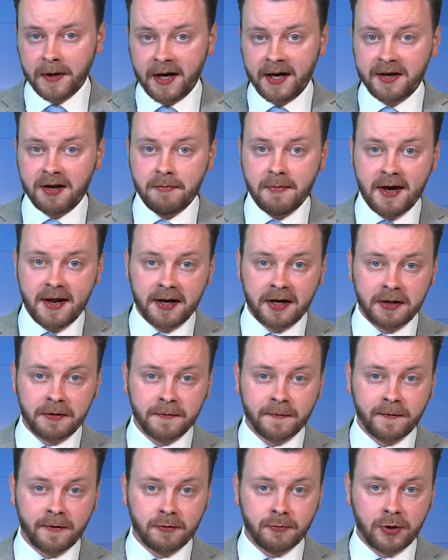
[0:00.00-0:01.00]
An
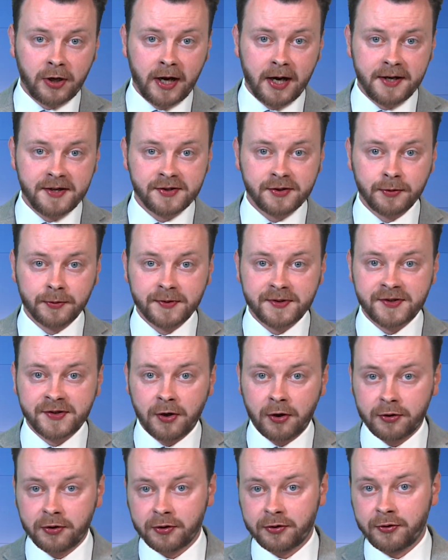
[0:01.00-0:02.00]
American former high school
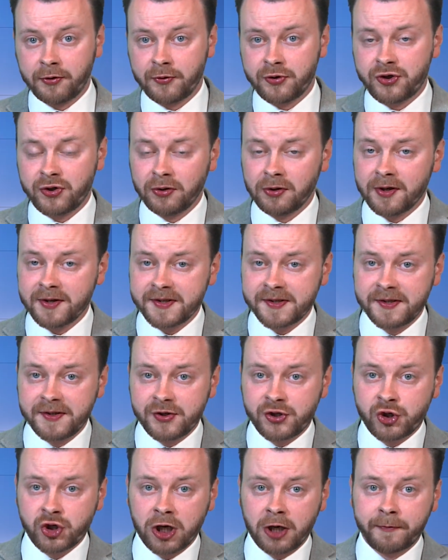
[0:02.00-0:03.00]
soccer coach who
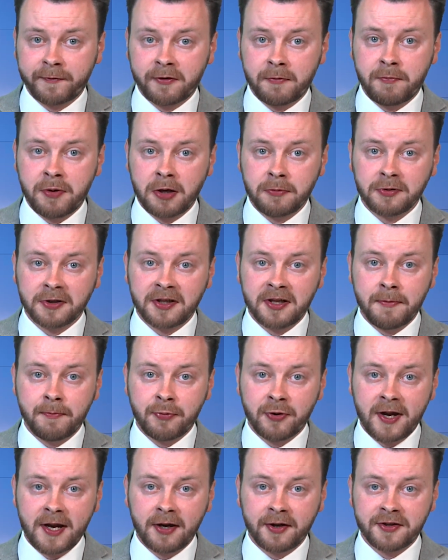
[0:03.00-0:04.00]
lost his job for
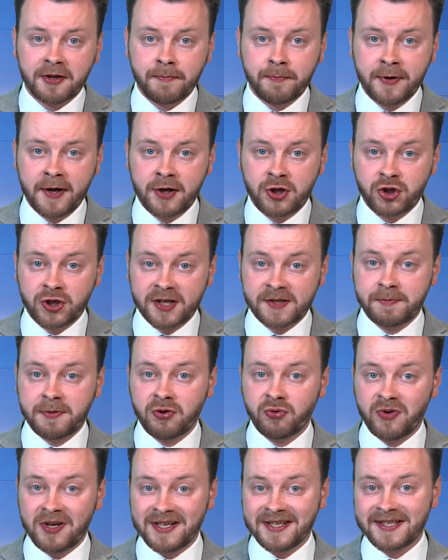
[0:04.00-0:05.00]
publicly praying on the pitch
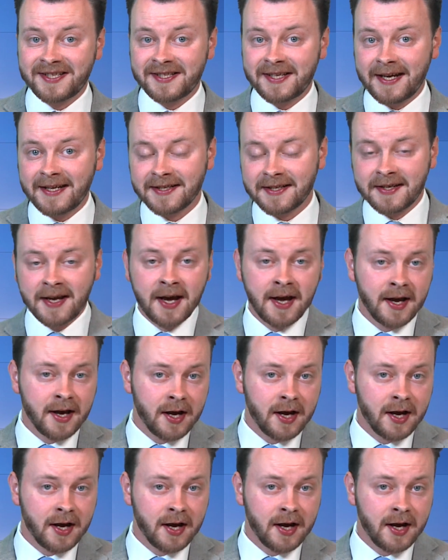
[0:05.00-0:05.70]
has been reinstated.